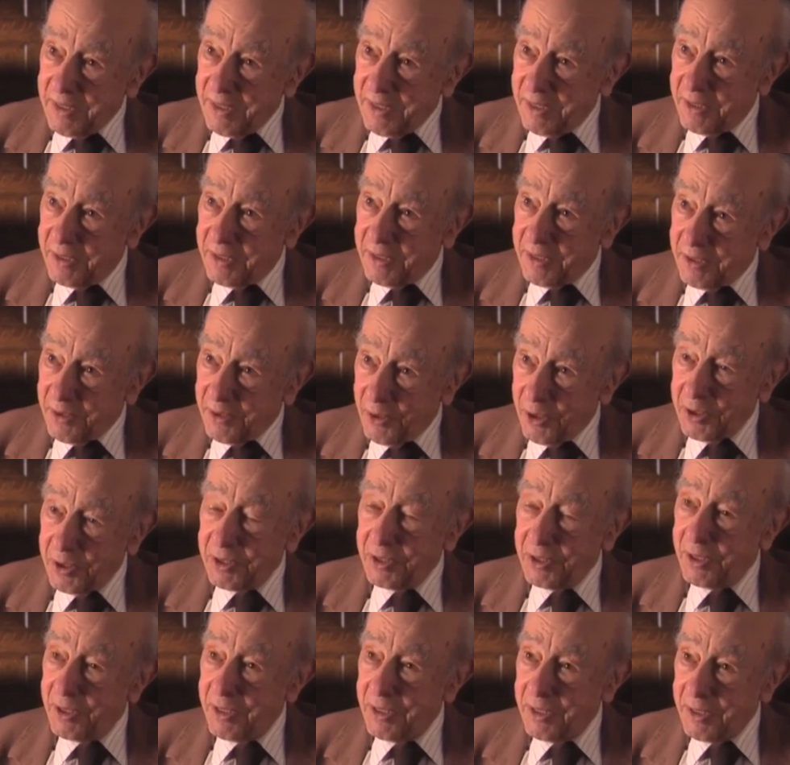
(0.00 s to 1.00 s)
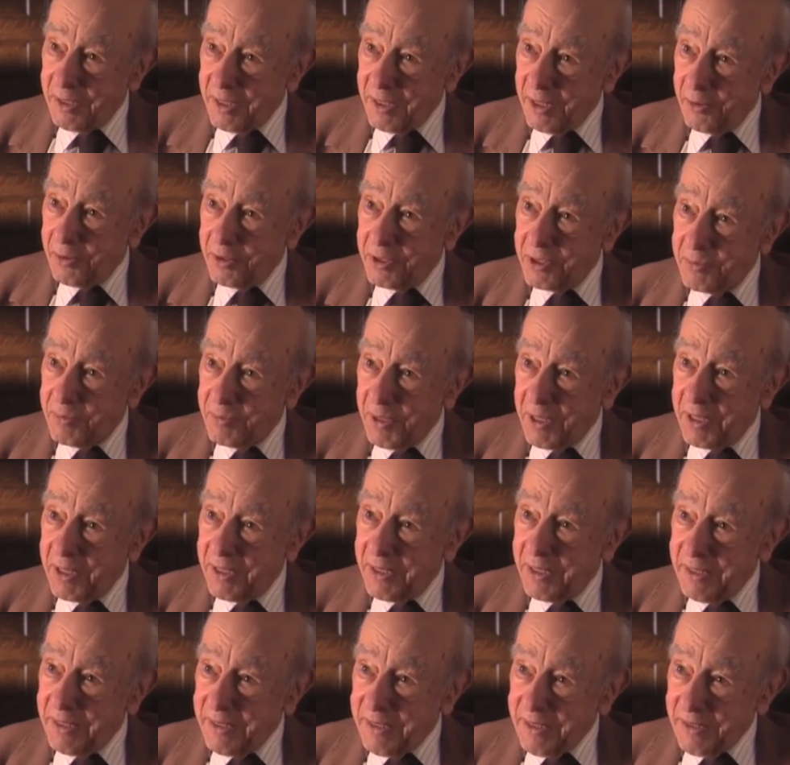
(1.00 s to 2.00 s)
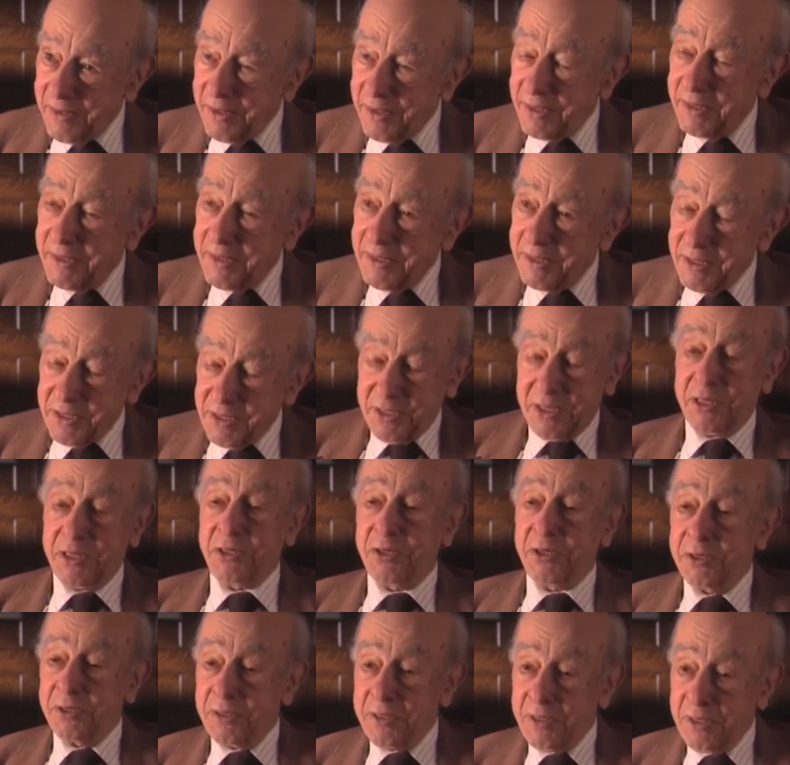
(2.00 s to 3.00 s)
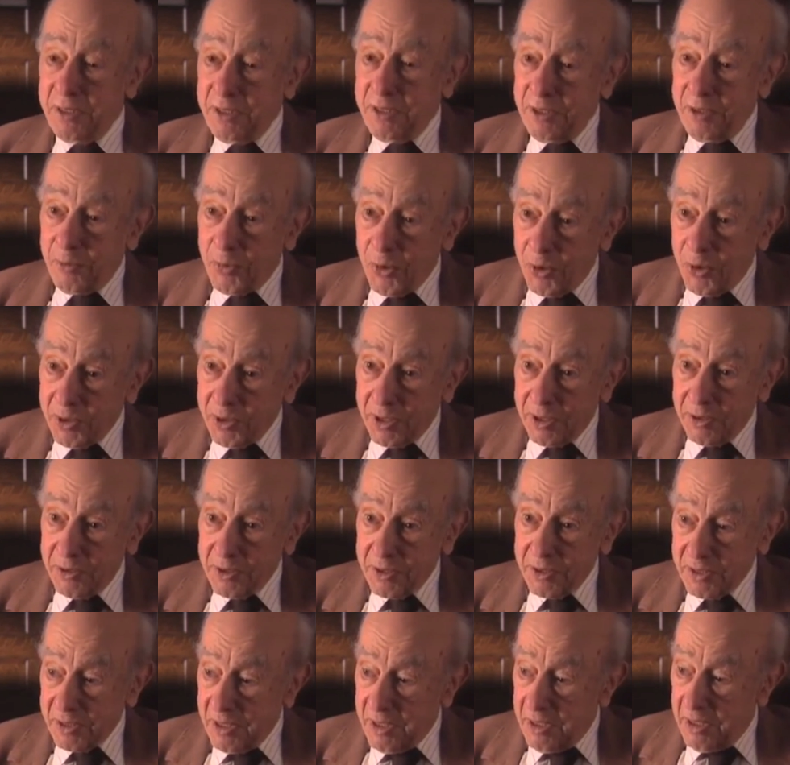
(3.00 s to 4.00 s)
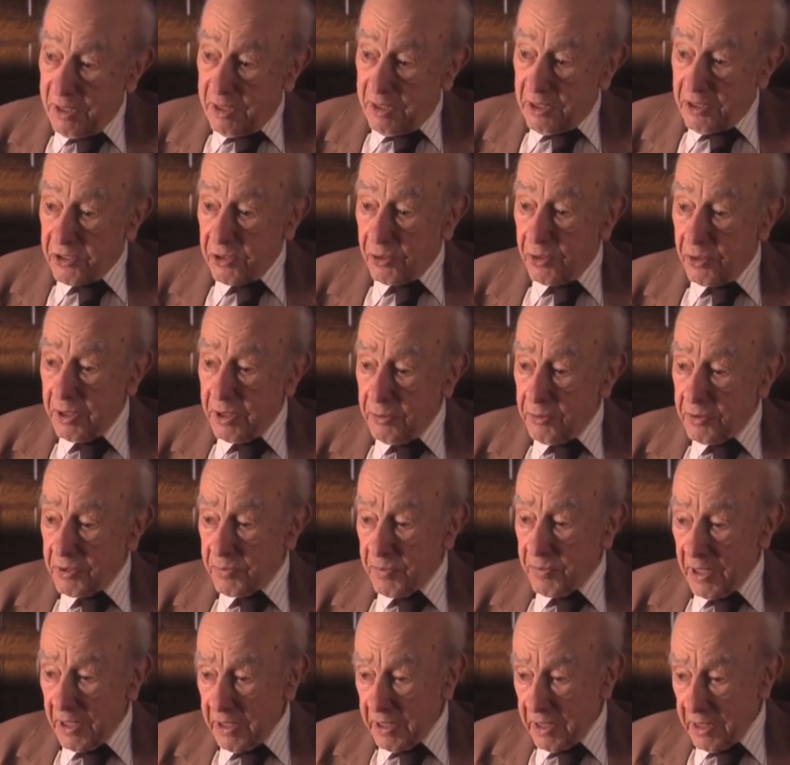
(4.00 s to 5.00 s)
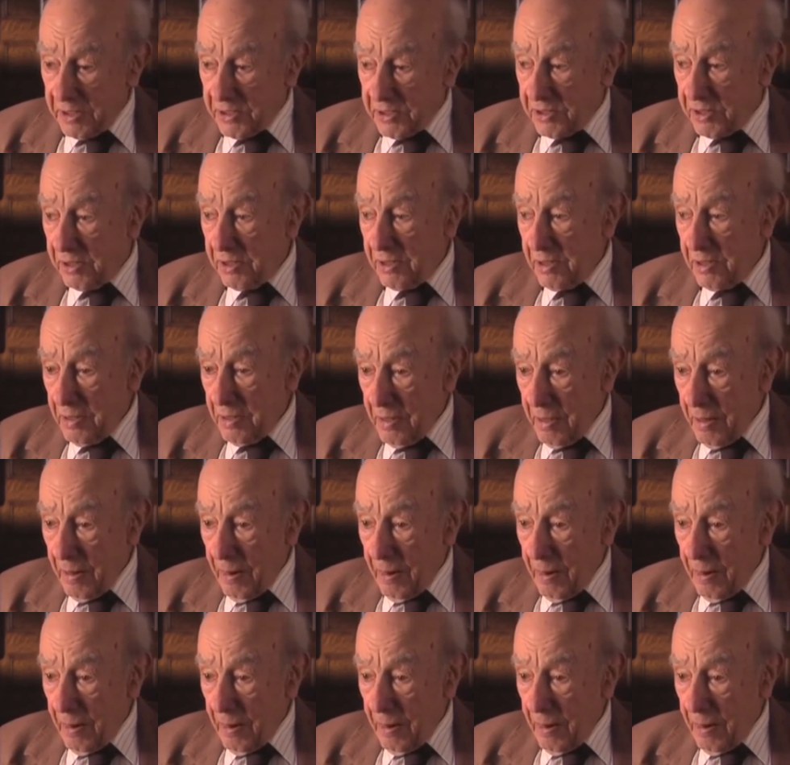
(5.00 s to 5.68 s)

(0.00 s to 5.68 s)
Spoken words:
in ordinary language by the essential pronouns. So here was my answer,